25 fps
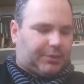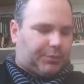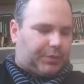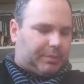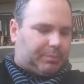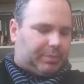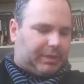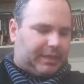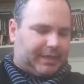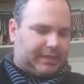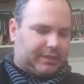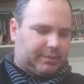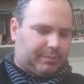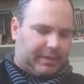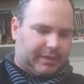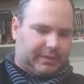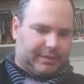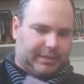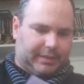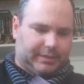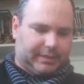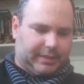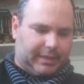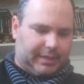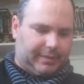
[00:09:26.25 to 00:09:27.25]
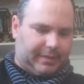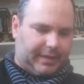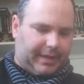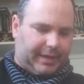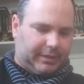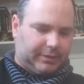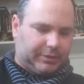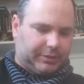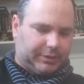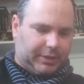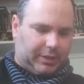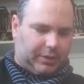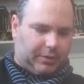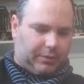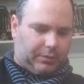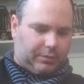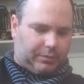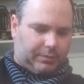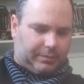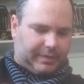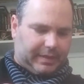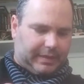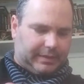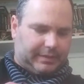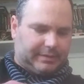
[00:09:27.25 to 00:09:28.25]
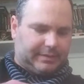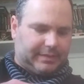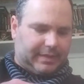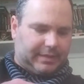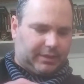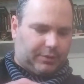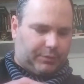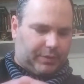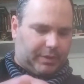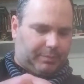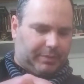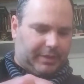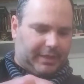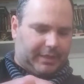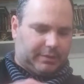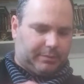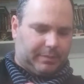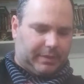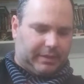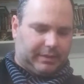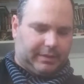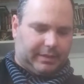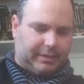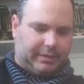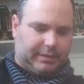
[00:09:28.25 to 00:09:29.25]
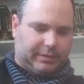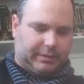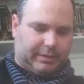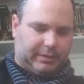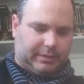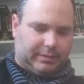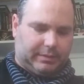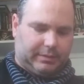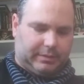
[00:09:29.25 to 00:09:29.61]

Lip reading: the replacement disc in there. So they sent a replacement disc,